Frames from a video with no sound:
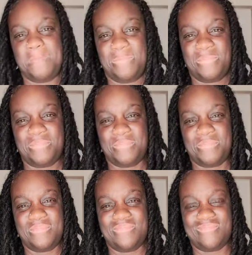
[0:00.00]
and
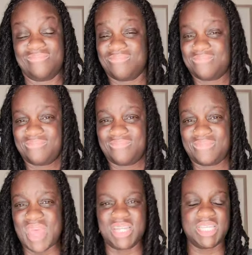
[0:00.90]
tact, uh,
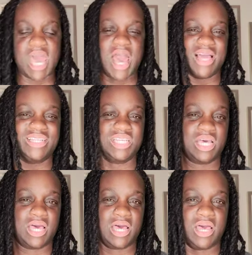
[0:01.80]
you know, you could
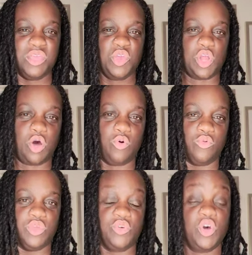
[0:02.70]
argue what's the
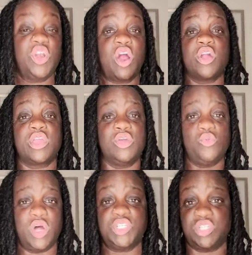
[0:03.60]
point? Was it
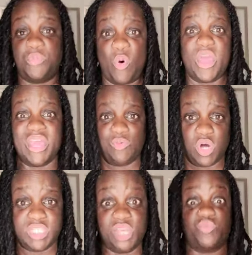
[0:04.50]
received
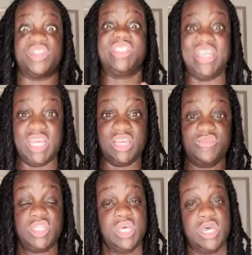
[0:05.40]
the messaging
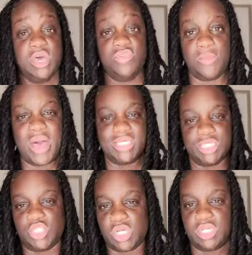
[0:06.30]
that you were
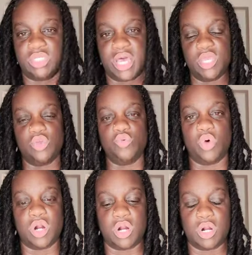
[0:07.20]
attempting
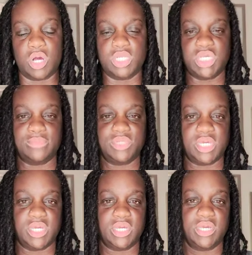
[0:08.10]
to give? So,
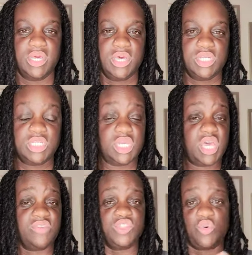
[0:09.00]
honesty,
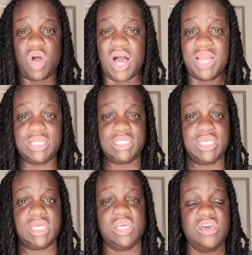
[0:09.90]

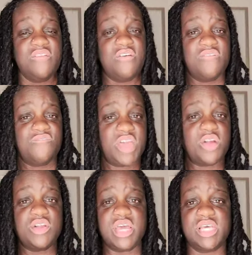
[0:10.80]
fairness,
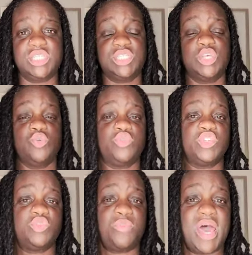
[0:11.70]
respect,
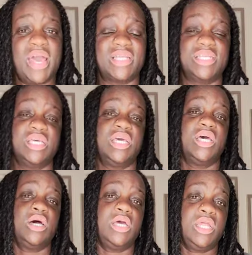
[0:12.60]

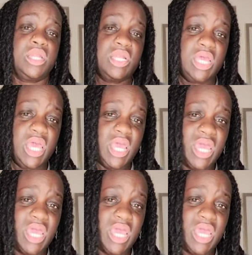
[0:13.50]
integrity,